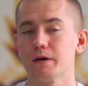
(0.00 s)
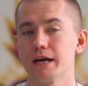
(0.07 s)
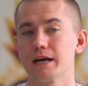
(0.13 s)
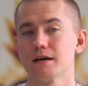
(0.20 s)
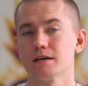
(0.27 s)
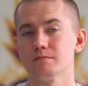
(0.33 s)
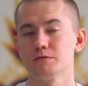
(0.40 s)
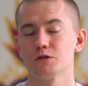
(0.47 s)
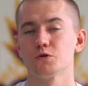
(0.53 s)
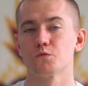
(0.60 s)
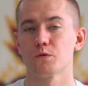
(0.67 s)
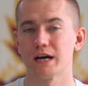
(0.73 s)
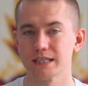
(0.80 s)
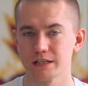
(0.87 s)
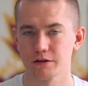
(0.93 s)
when it comes to
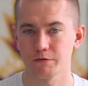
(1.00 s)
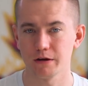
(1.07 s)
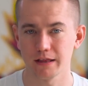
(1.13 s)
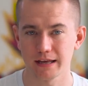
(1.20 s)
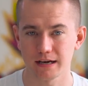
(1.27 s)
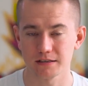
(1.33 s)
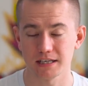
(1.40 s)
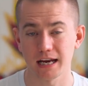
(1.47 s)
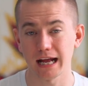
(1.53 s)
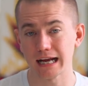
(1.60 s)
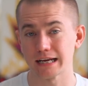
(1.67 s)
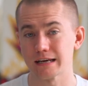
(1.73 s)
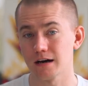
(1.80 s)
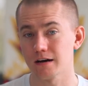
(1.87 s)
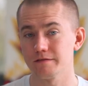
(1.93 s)
Ryzen 3000
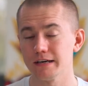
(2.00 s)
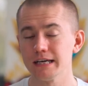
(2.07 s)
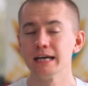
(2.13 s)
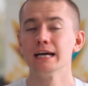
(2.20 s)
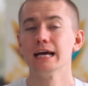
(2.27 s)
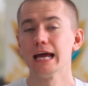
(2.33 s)
and Navi